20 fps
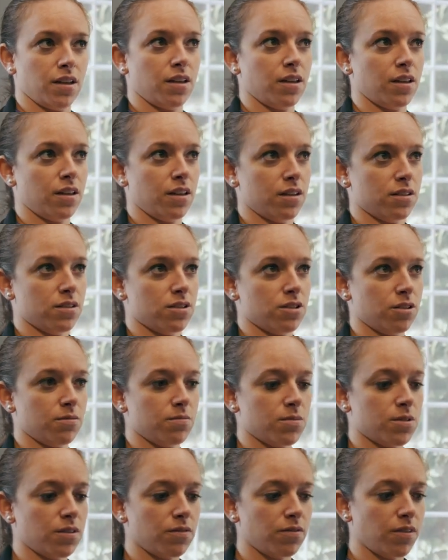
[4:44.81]
in
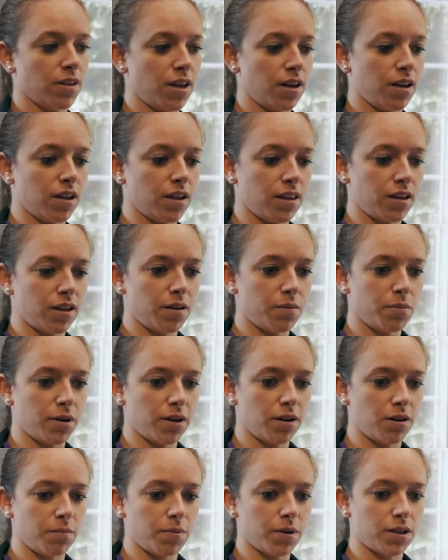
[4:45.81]
terms of getting like a
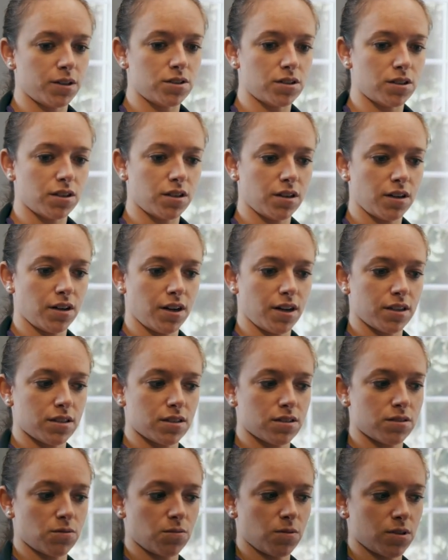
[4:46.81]
bigger picture
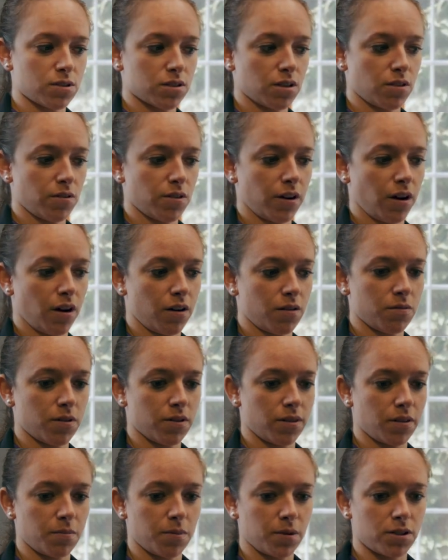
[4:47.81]
as to what's going on
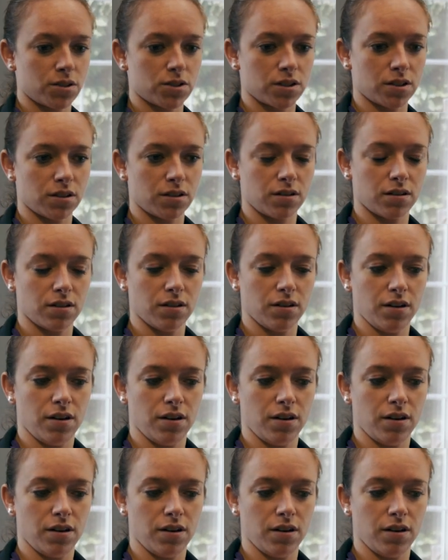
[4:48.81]
with the patient.